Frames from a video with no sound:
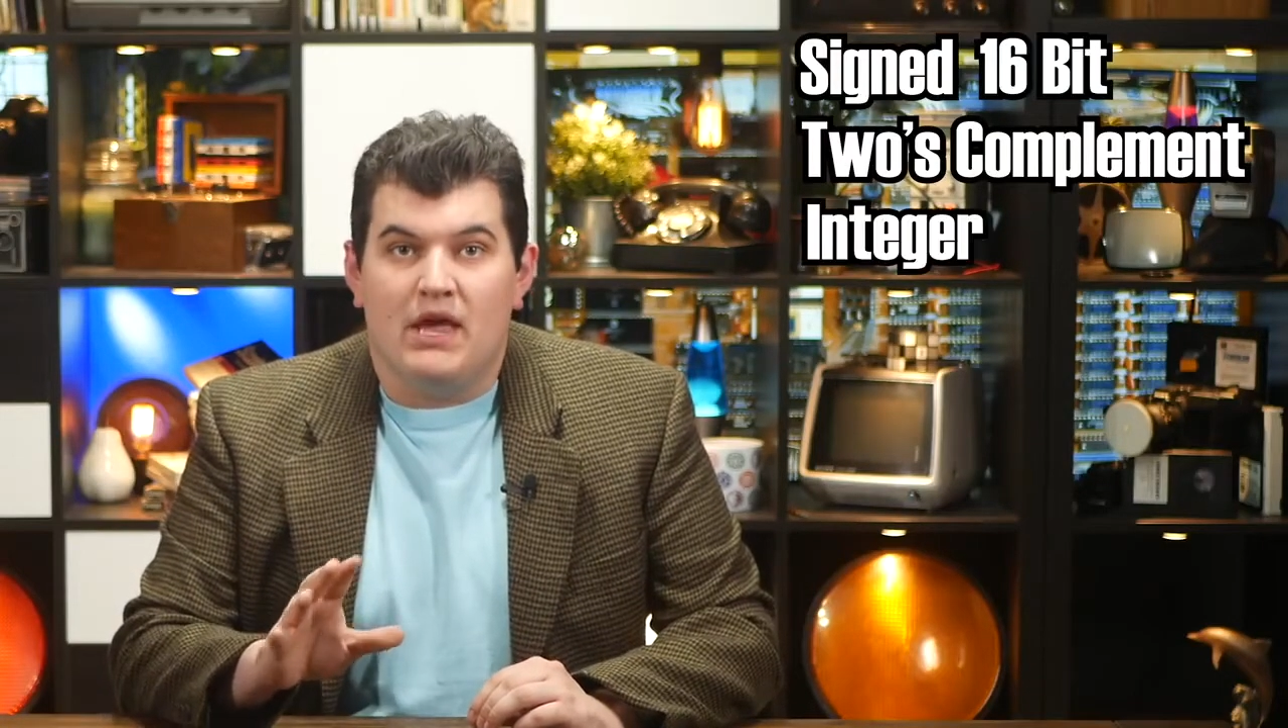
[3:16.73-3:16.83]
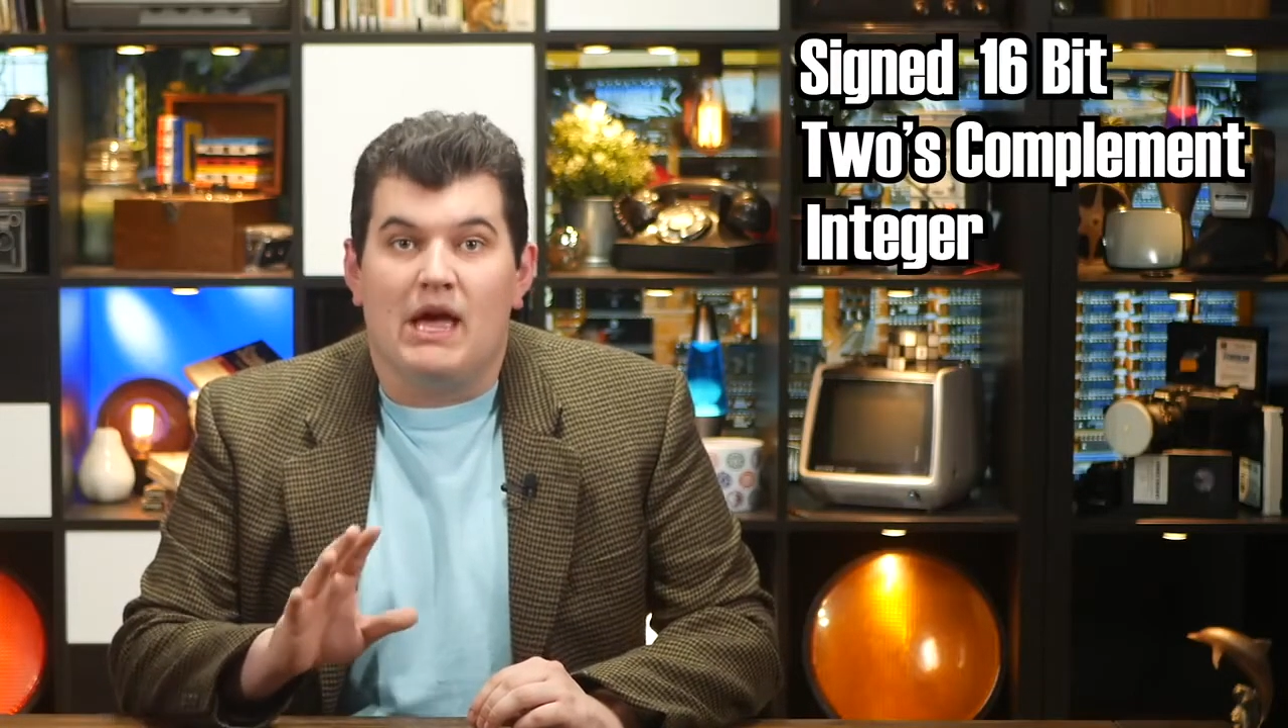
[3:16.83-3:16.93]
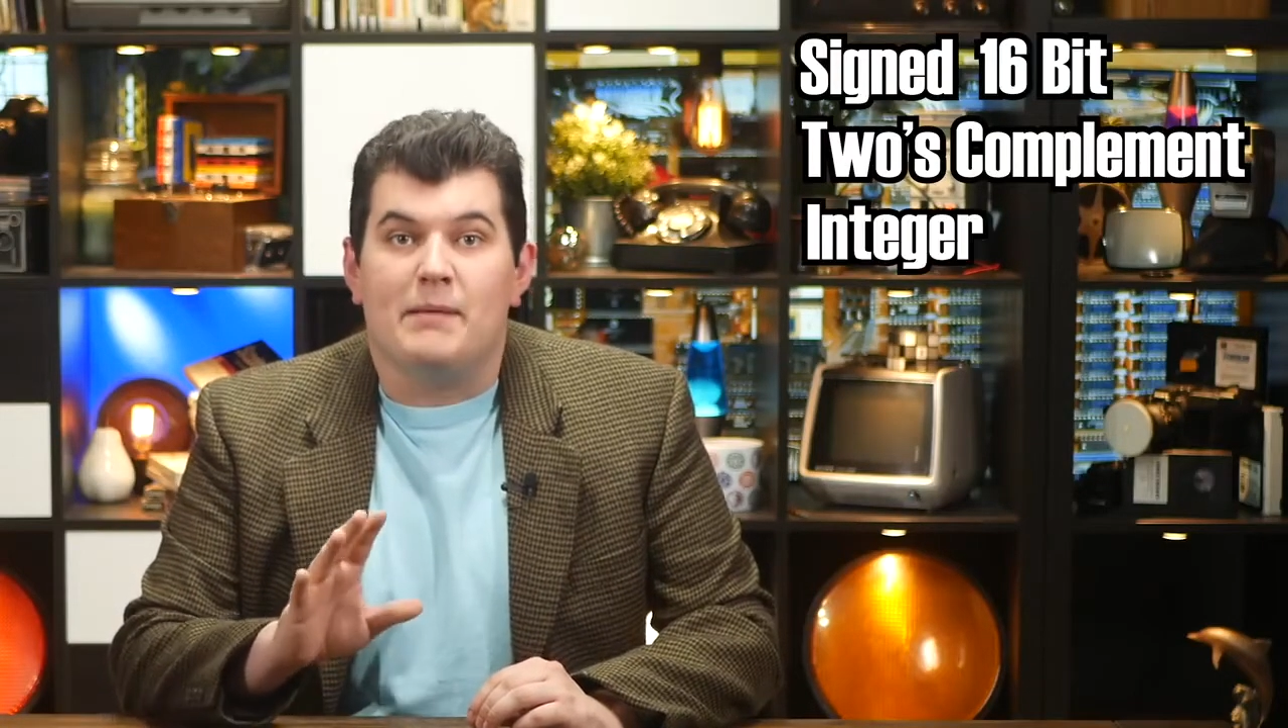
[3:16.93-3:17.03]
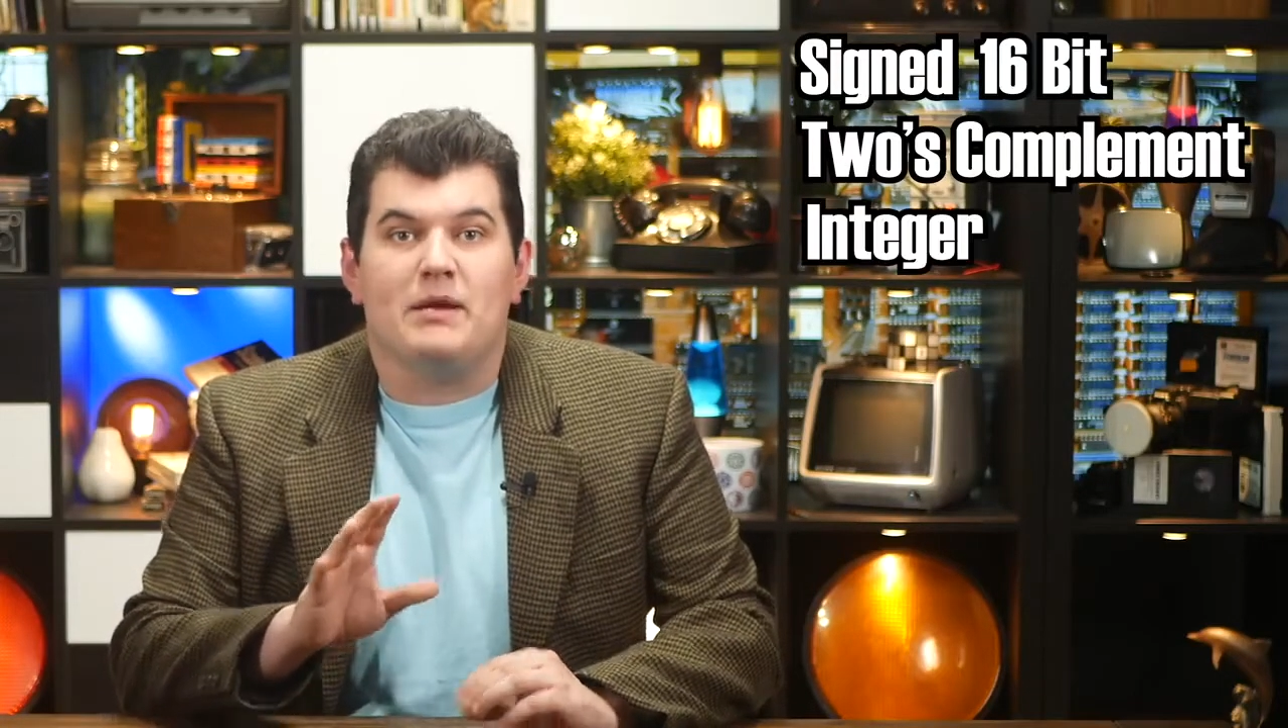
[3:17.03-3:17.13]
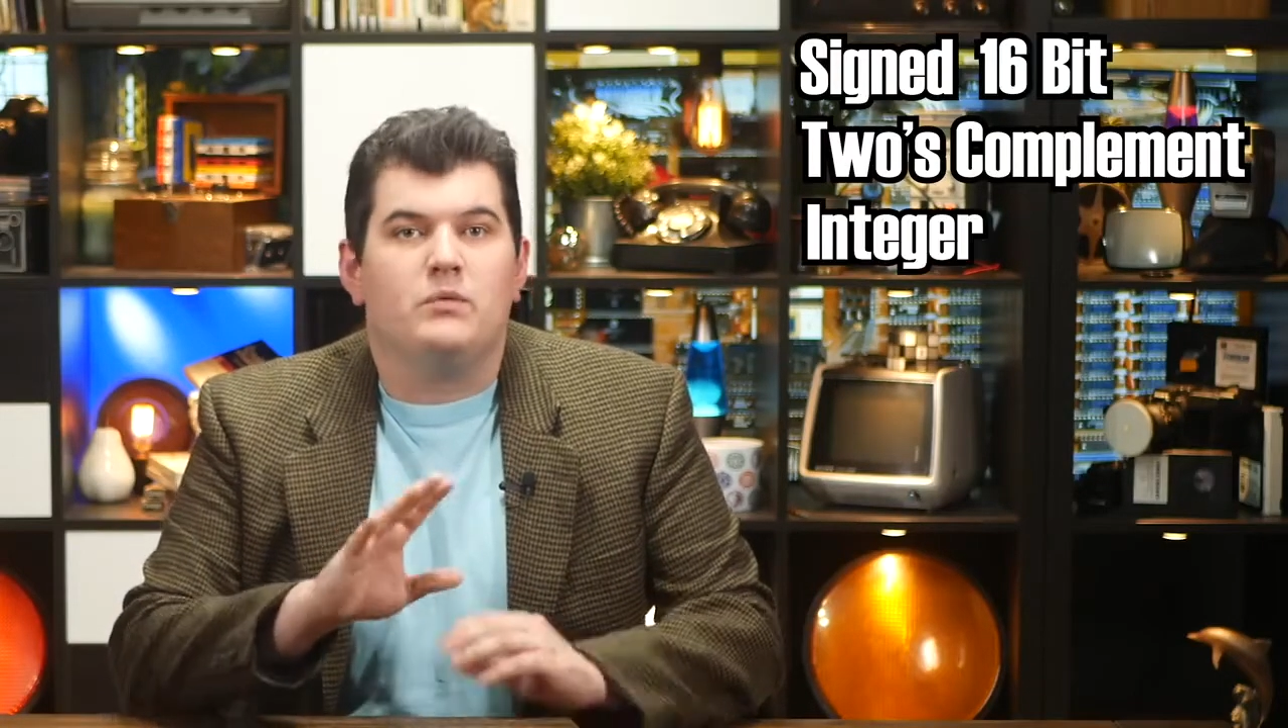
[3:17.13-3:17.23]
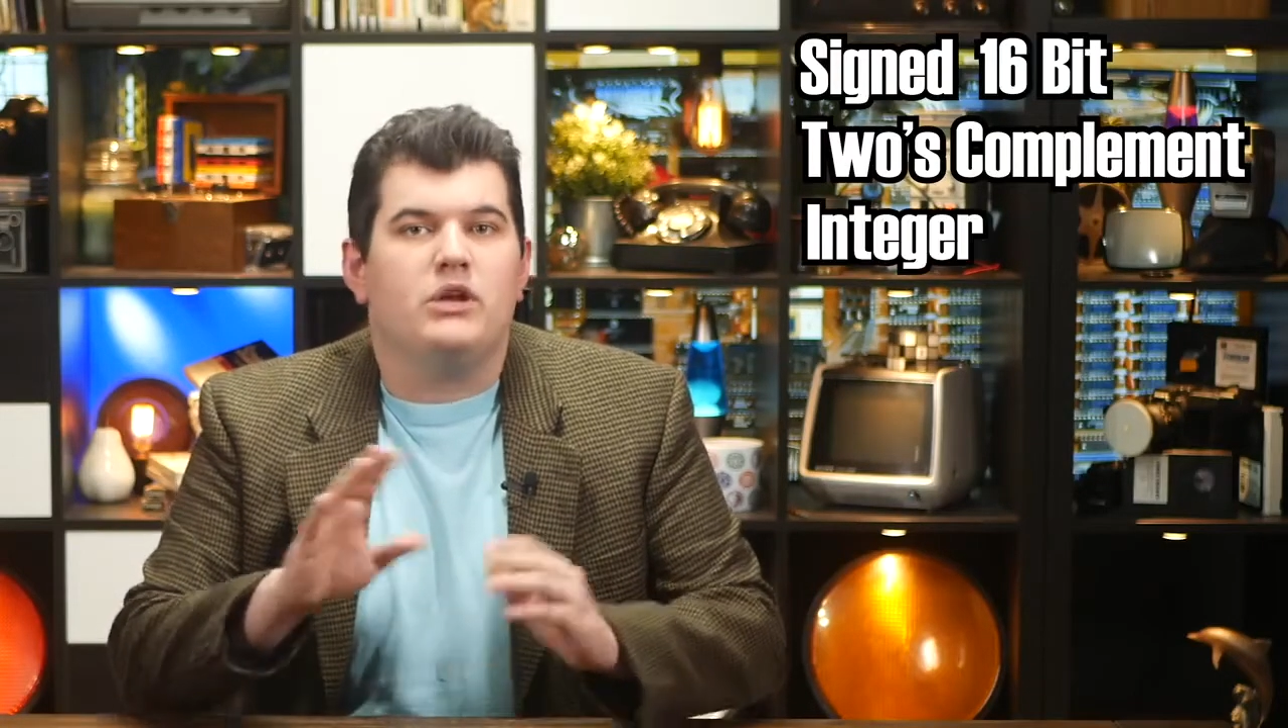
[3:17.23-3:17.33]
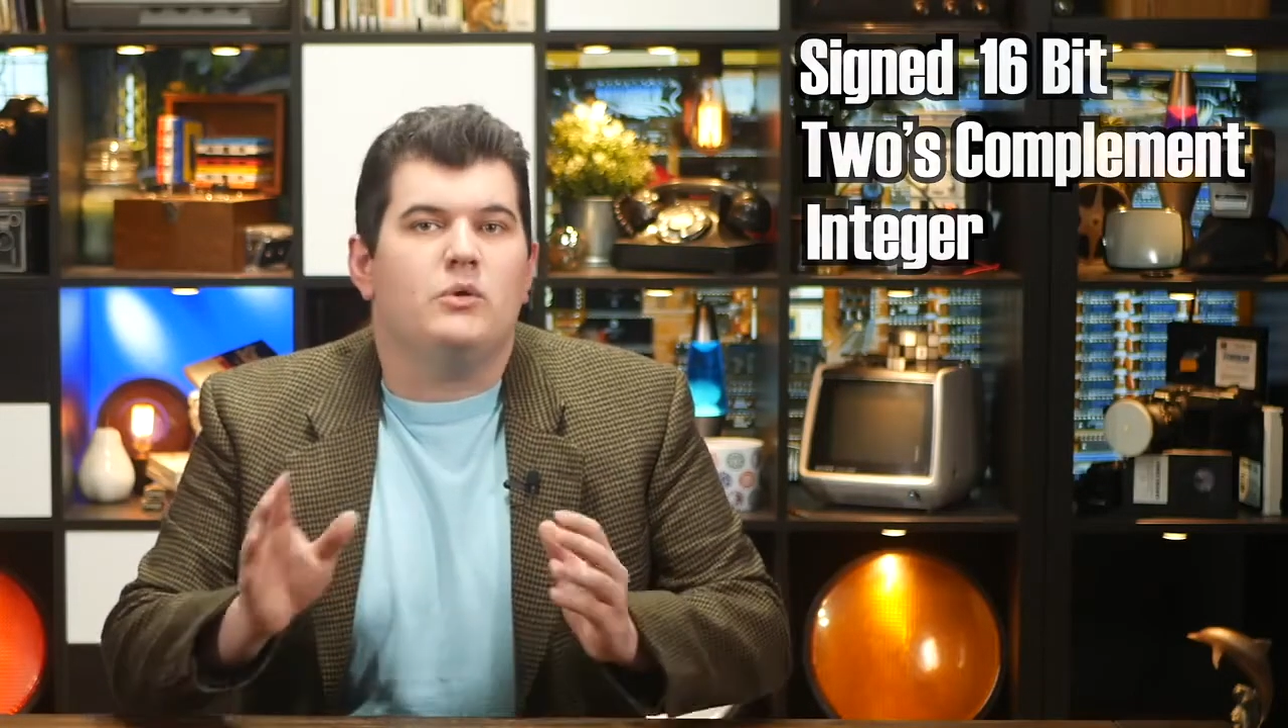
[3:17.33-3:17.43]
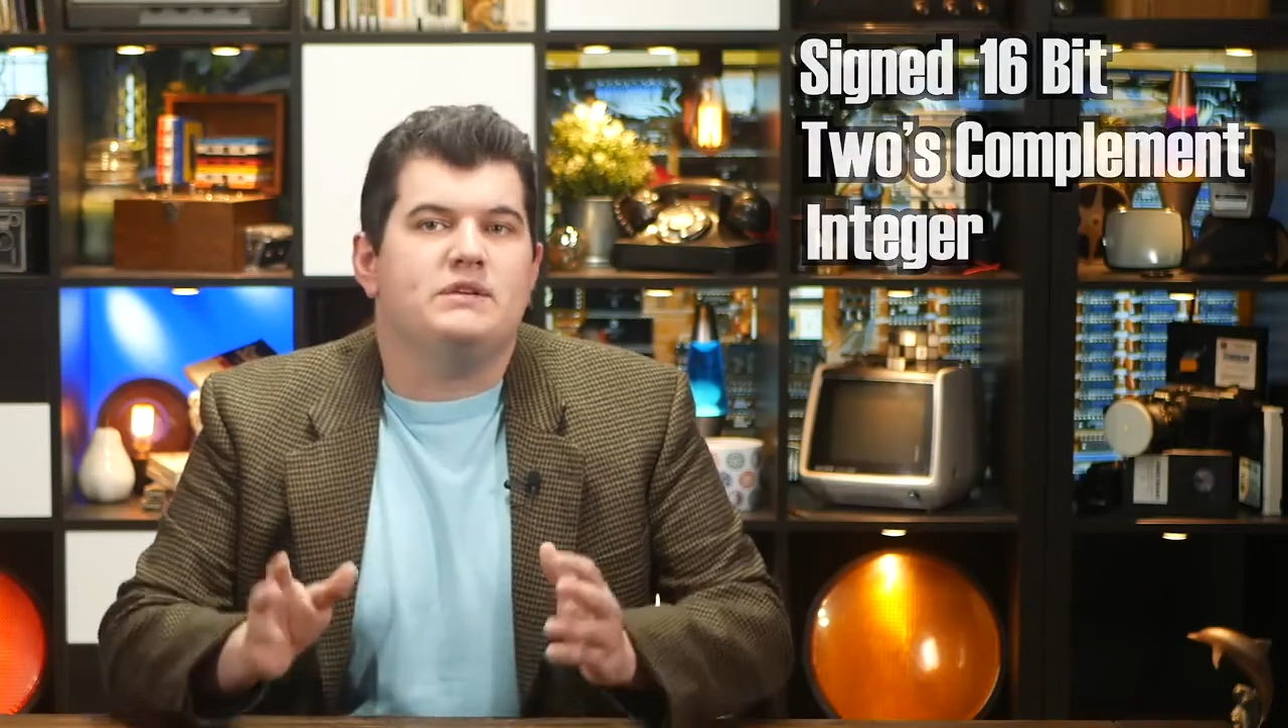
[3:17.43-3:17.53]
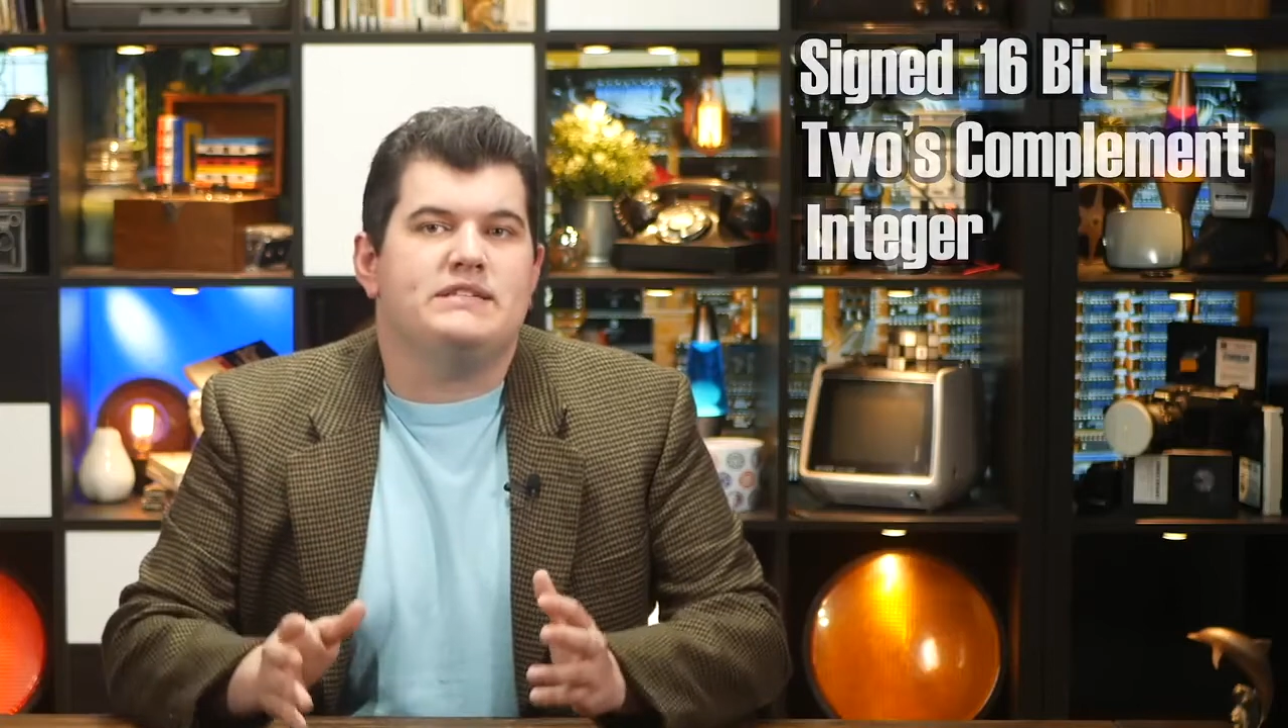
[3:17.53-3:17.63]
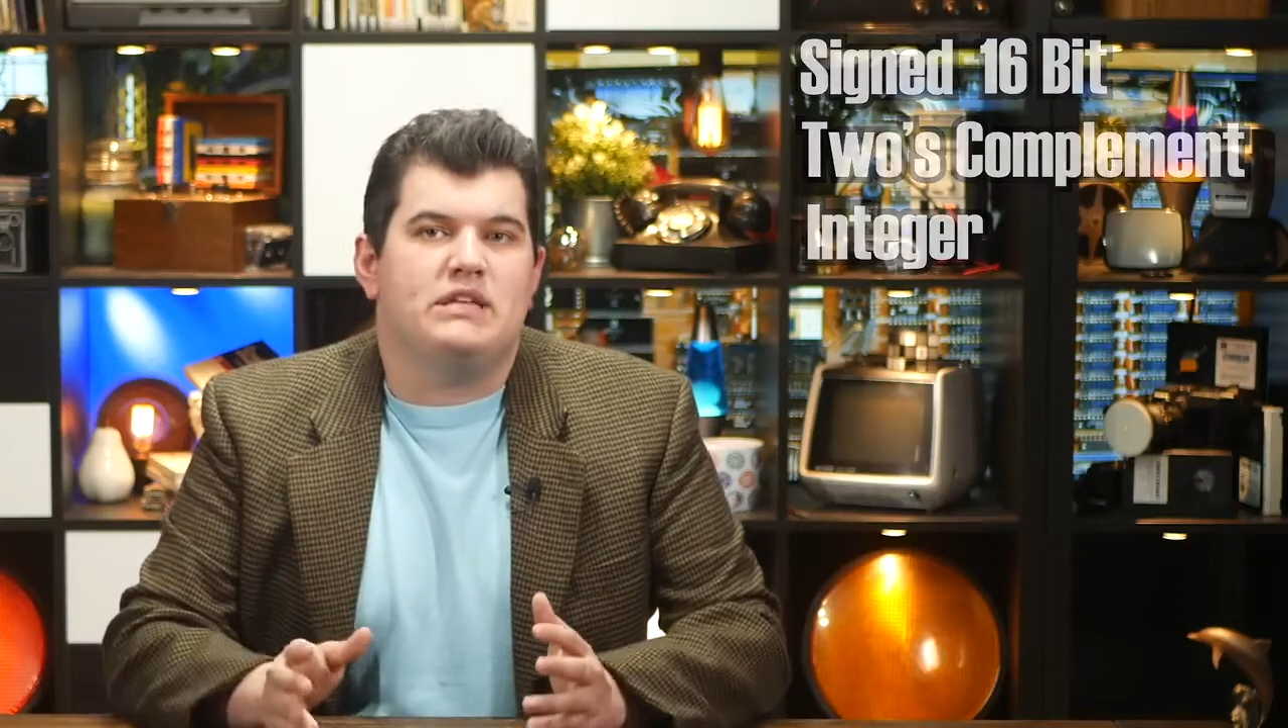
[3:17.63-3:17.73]
I mean, we know
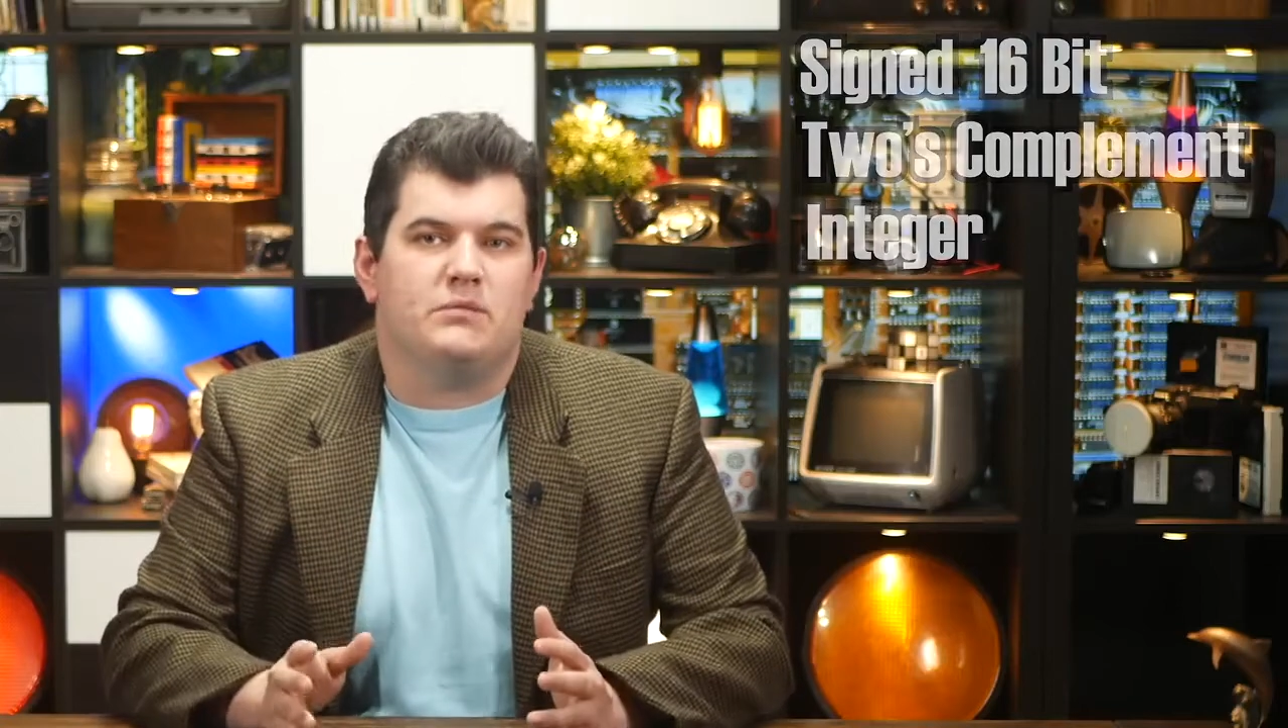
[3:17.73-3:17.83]
we're dealing